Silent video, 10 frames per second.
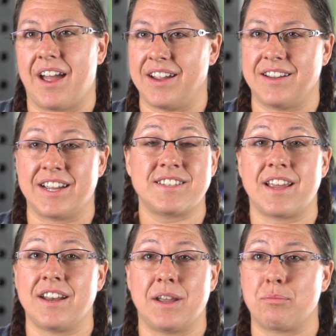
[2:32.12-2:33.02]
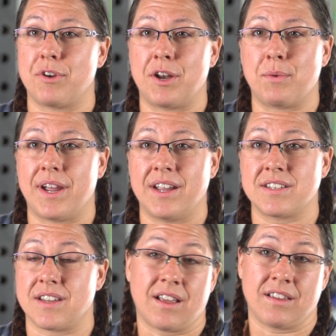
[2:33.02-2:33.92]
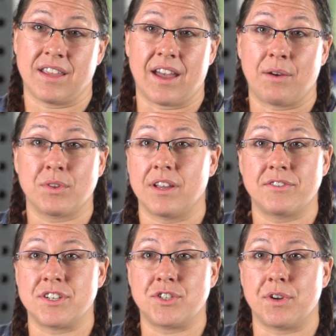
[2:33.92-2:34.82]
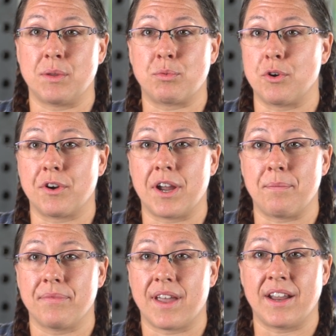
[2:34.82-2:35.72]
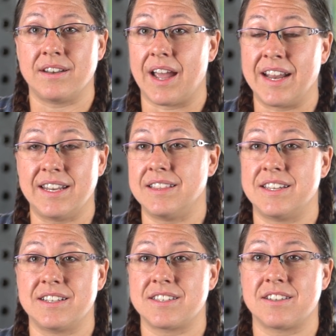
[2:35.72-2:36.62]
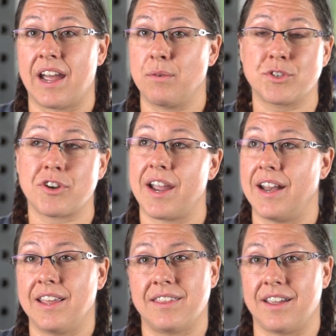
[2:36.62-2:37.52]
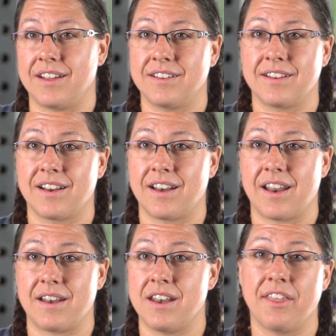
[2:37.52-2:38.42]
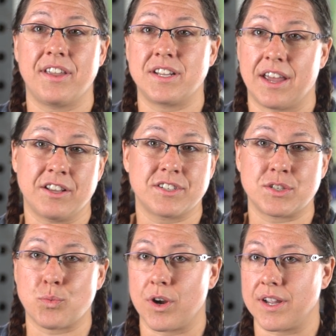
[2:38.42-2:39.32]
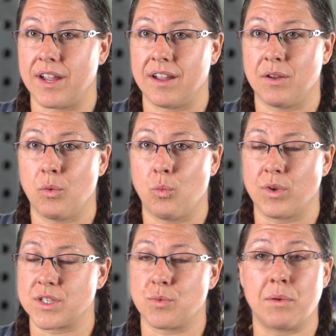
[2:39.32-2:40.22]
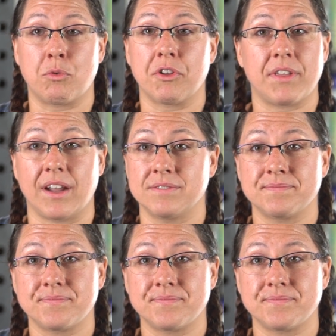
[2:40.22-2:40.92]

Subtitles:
I signed up right away. I said, yeah, I would love to join the program. I need this. I will try anything. Nothing else is working. What's one more thing?